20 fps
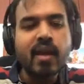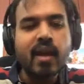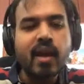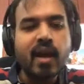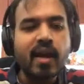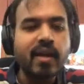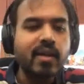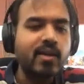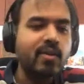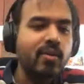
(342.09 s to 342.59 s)

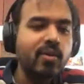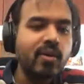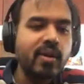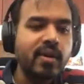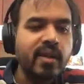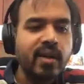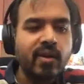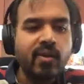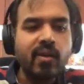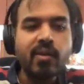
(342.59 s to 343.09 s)
I know it
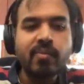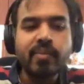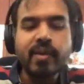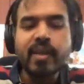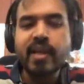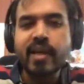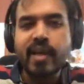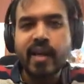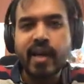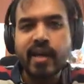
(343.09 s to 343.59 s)
cannot be
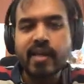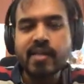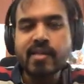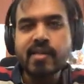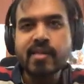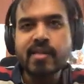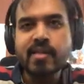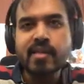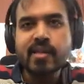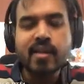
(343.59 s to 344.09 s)
the
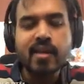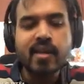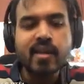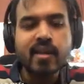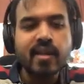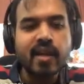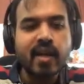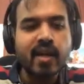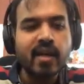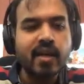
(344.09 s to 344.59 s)
case
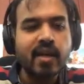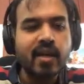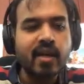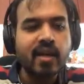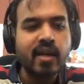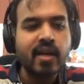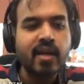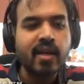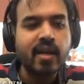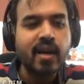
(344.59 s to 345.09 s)
that
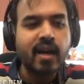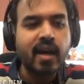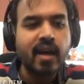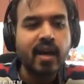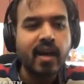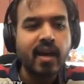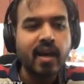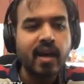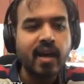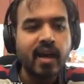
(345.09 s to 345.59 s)

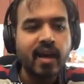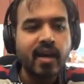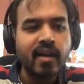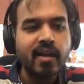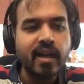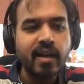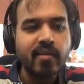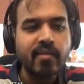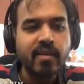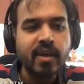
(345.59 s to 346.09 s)
n
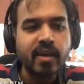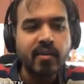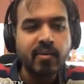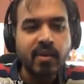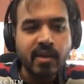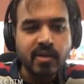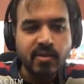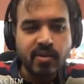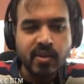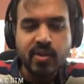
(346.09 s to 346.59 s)
can be equal
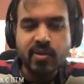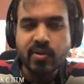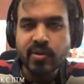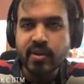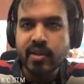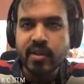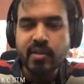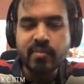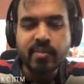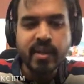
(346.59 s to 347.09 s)
to 0
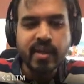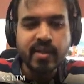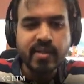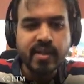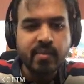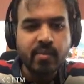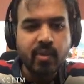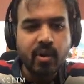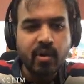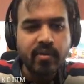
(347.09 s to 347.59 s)
here because
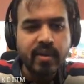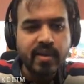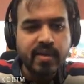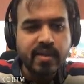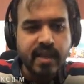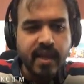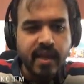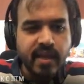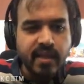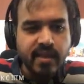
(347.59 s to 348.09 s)
I'm always
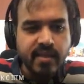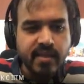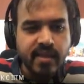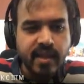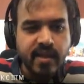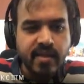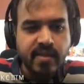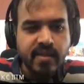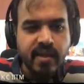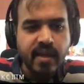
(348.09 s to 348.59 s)
saying this
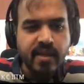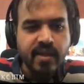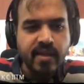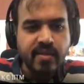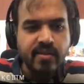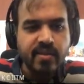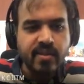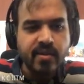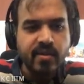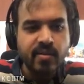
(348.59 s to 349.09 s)
n is greater than
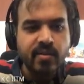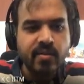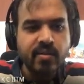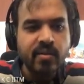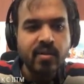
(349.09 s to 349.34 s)
0.